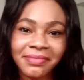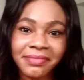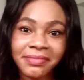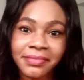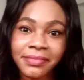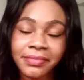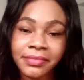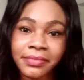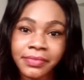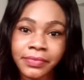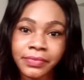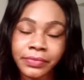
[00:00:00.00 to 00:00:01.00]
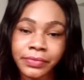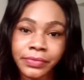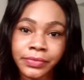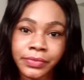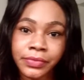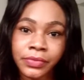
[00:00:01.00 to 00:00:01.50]

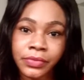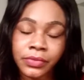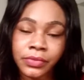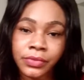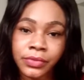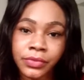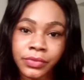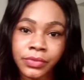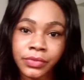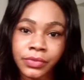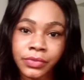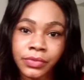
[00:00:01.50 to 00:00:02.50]
(no one is talking)